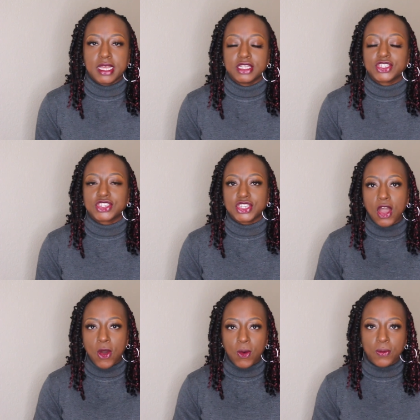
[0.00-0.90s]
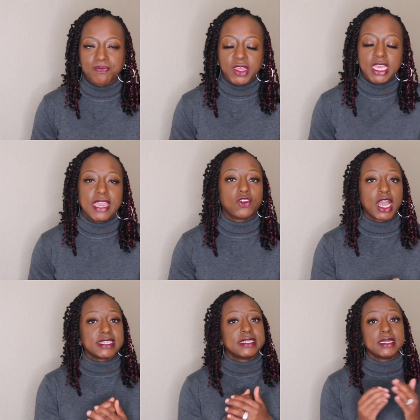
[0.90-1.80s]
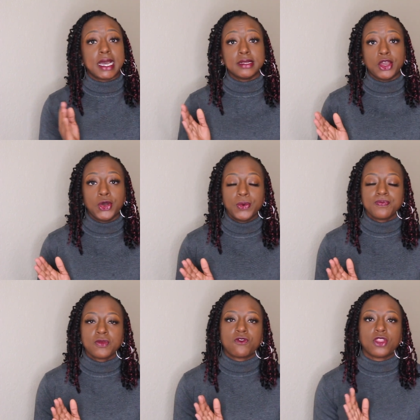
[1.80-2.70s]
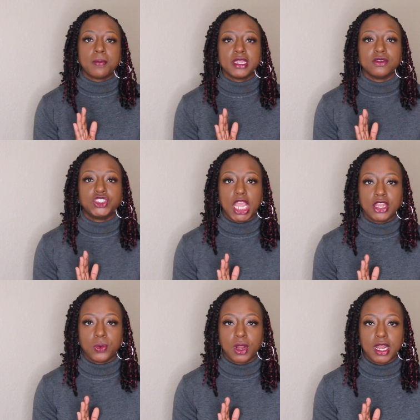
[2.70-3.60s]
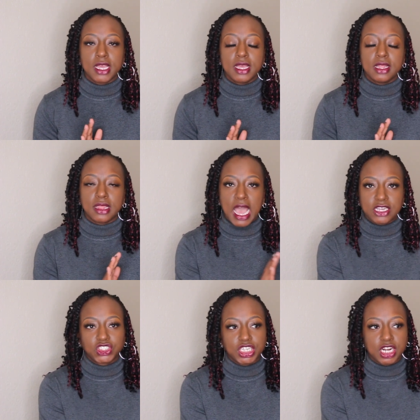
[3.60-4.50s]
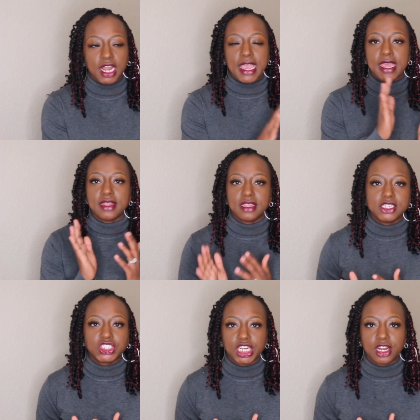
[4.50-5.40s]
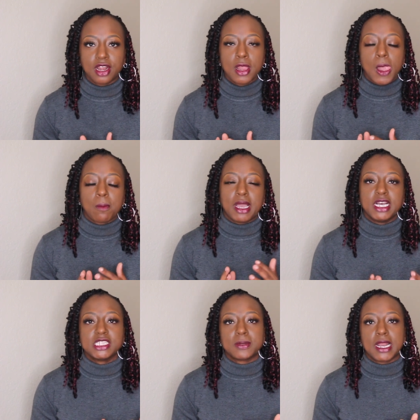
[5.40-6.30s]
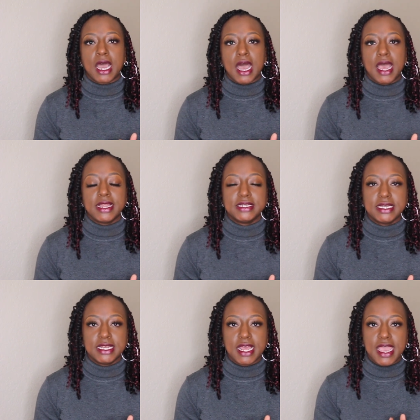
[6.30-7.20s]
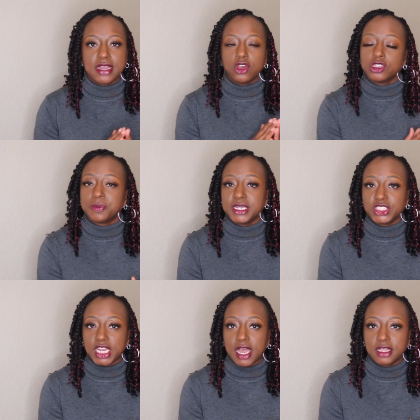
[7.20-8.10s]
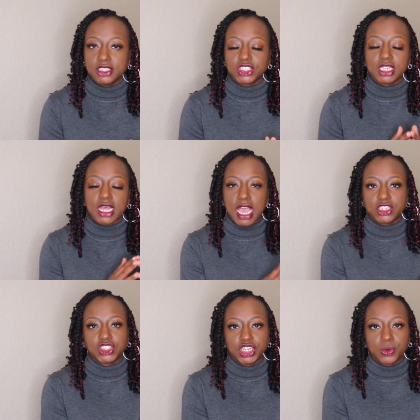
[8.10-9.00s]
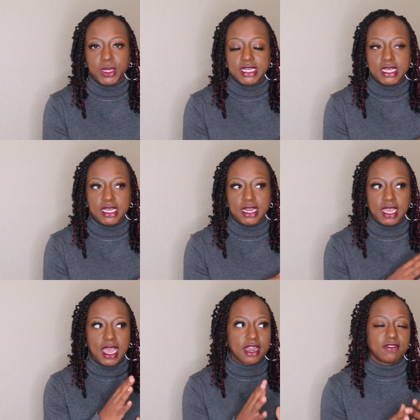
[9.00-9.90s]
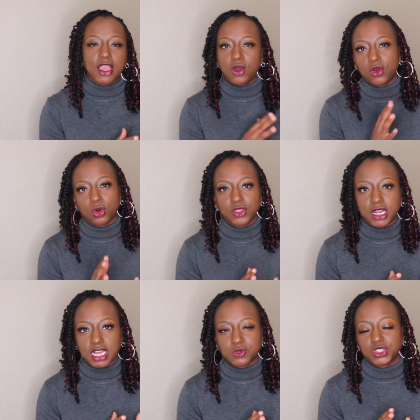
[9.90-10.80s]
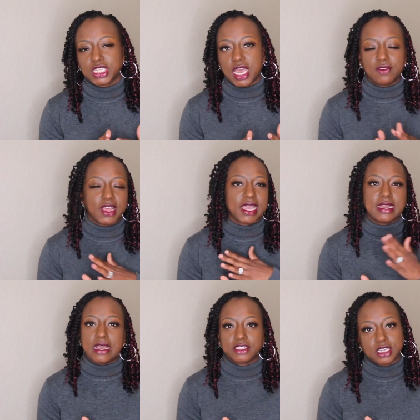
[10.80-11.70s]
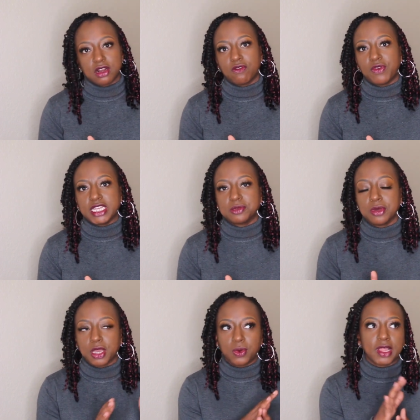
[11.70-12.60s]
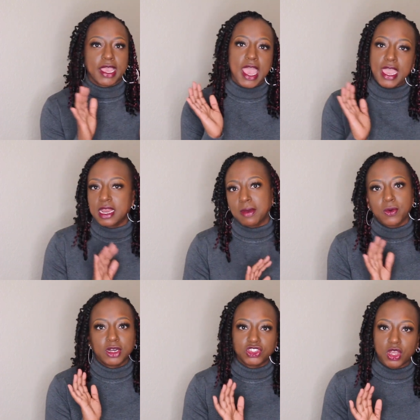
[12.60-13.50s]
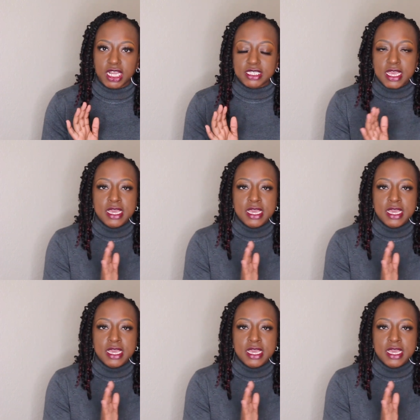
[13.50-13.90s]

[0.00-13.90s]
So if you guys did not know, for the month of January, last year and this year, my husband and I did a no spin challenge. Last year we did it kind of like unorthodox. We just kind of like announced it on Facebook and we were like, hey, anybody want to join us?